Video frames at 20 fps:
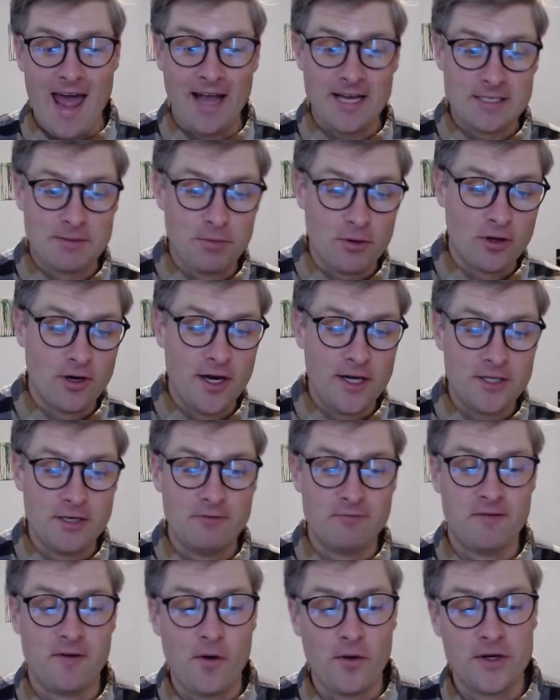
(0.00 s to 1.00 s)

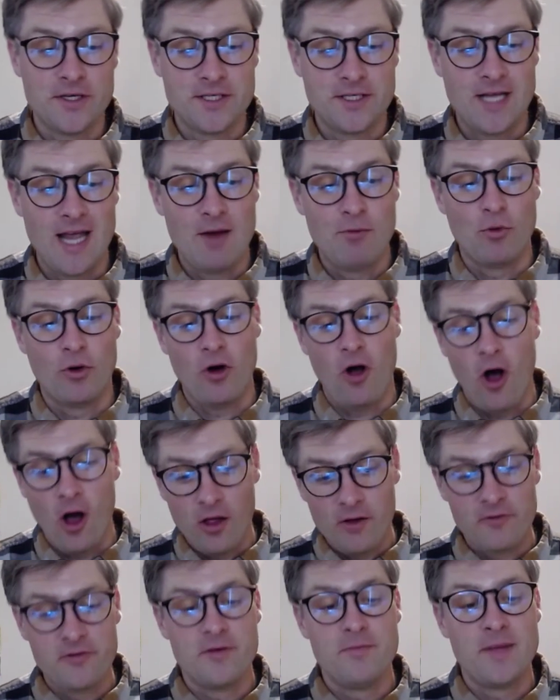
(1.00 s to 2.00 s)
exploration-focused game where
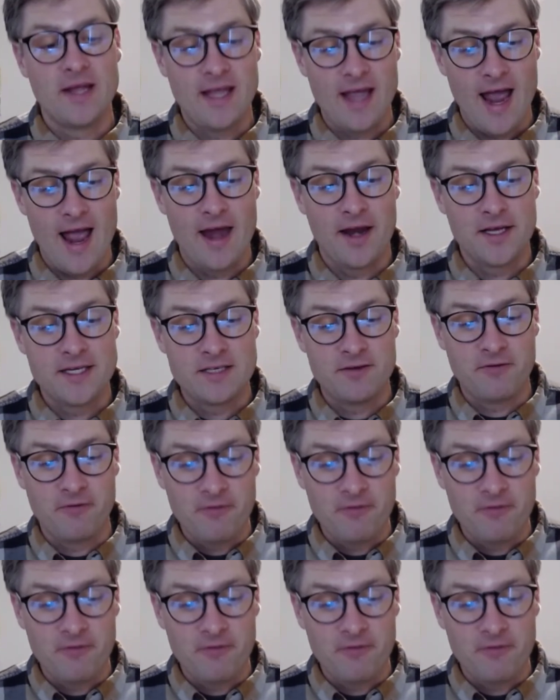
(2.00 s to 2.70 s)
all of the mechanics